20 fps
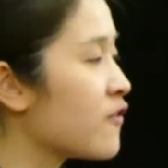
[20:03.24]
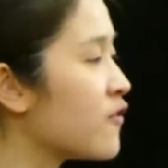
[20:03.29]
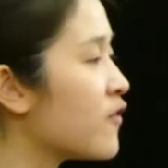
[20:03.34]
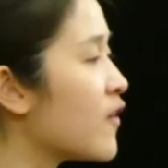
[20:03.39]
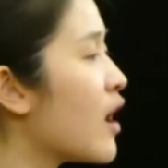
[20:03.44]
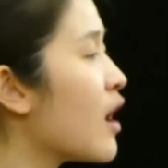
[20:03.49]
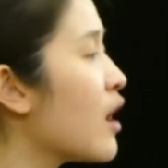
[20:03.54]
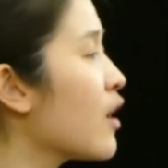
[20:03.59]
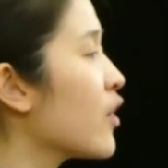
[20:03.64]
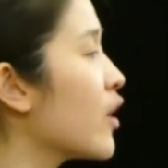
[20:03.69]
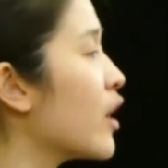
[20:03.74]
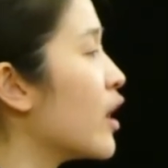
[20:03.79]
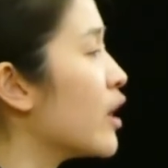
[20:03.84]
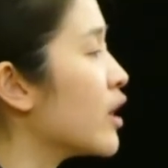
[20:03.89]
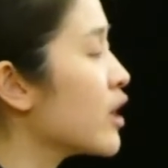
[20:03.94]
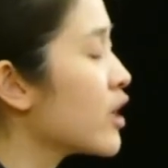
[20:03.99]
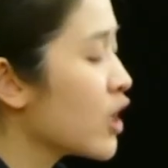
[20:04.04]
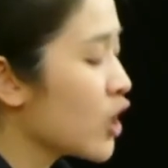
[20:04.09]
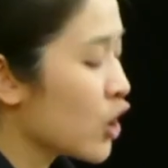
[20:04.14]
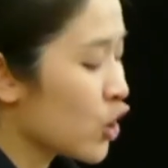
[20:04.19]

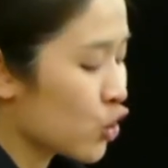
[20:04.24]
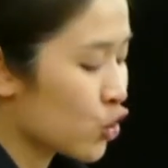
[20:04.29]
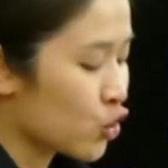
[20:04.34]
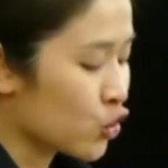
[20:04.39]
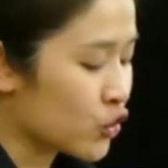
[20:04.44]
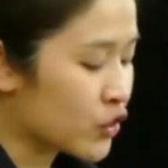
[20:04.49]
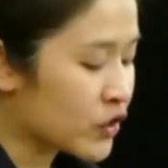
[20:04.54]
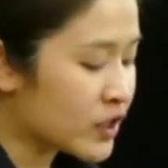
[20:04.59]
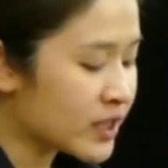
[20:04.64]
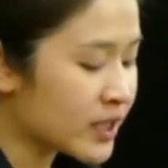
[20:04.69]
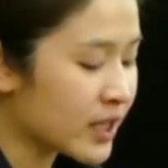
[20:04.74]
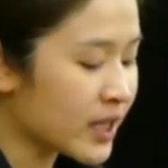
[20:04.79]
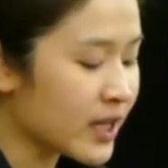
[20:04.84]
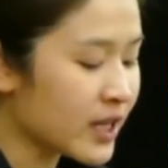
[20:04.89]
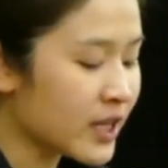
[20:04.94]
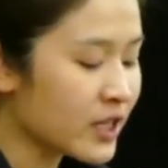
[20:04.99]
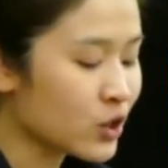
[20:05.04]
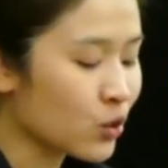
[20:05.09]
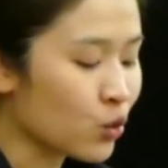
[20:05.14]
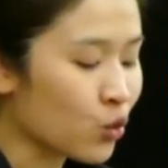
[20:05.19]
Father, who
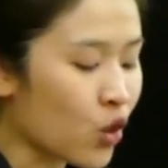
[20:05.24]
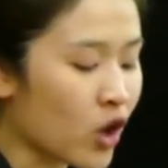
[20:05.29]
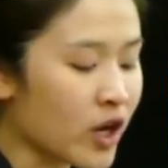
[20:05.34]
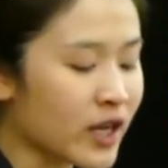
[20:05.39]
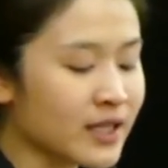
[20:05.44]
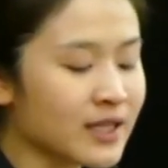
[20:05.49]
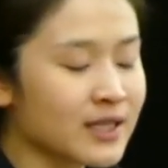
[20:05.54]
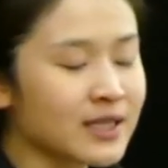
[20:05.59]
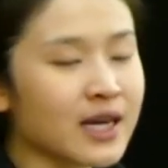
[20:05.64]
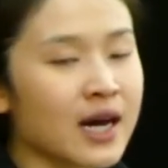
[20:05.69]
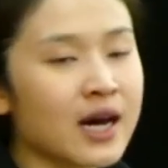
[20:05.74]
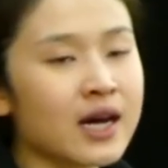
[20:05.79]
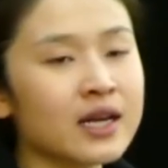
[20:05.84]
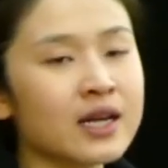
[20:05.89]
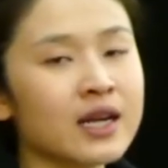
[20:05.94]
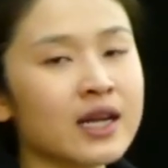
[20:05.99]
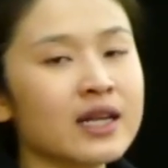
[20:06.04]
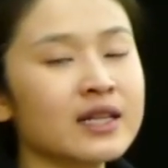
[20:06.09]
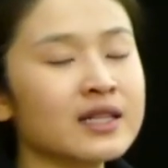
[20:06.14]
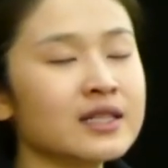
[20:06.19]
sees what is
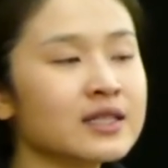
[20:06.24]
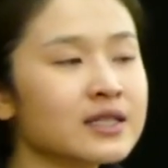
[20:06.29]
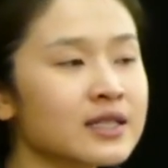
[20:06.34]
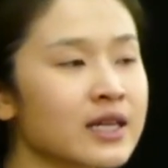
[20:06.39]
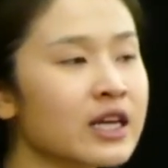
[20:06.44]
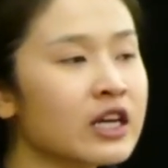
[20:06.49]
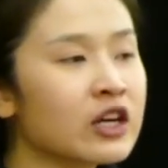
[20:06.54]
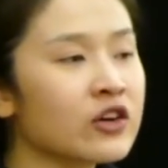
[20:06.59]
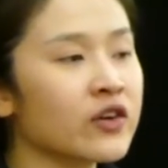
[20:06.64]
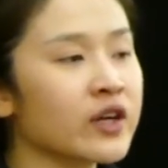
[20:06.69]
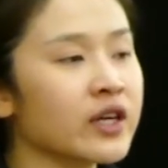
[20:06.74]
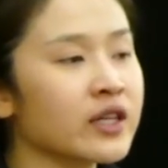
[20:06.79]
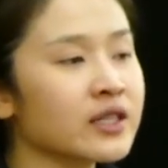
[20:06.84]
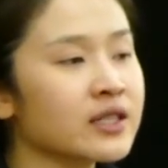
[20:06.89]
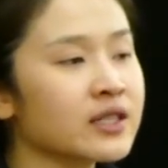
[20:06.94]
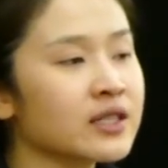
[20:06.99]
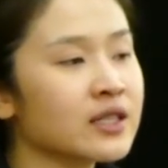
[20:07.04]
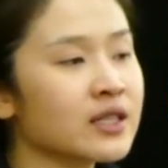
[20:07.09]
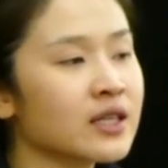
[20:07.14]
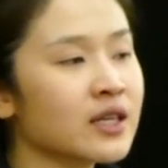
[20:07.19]
done in
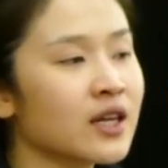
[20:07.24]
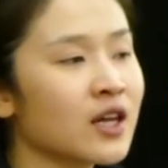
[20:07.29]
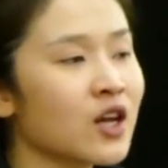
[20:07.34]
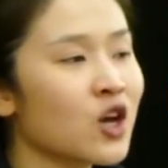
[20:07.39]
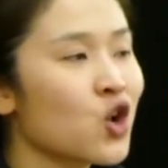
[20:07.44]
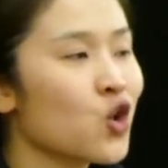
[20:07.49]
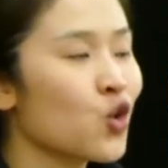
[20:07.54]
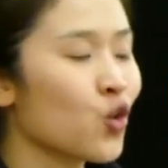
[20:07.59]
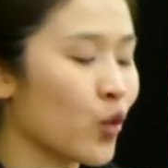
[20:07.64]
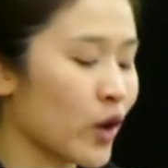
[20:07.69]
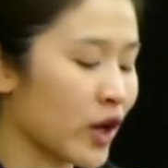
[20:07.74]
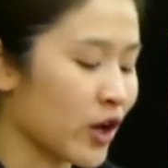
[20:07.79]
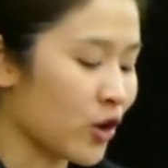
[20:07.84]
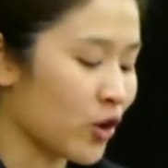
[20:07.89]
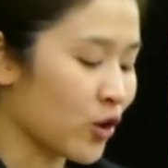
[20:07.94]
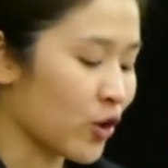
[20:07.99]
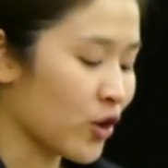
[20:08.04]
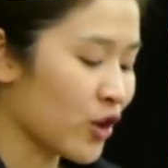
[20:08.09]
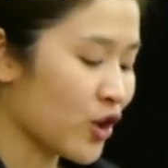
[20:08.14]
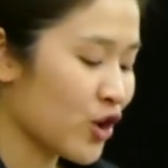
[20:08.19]
secret,
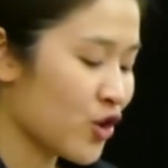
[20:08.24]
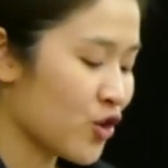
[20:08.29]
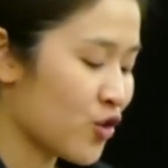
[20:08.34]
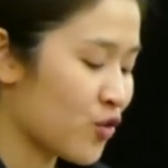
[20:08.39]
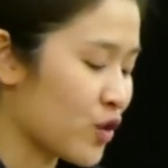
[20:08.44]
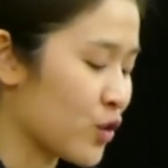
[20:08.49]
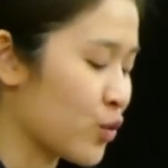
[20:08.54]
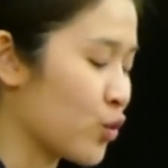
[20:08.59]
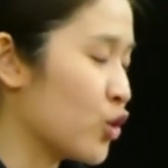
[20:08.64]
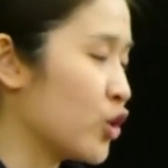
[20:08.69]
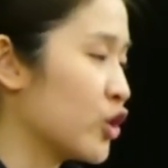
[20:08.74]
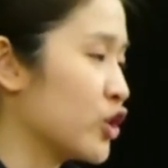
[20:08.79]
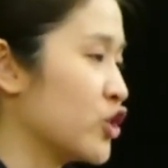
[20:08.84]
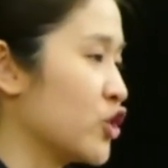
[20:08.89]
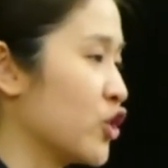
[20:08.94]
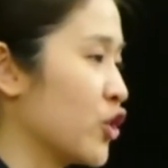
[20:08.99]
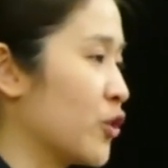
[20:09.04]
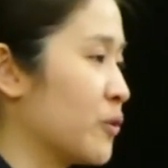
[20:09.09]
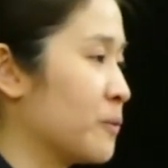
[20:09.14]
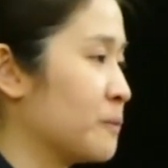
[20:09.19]
will reward
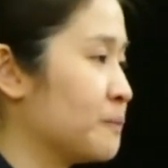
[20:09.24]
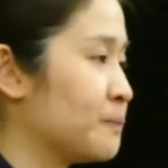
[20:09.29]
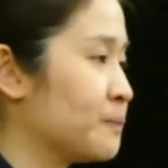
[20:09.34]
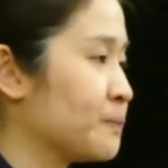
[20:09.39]
you.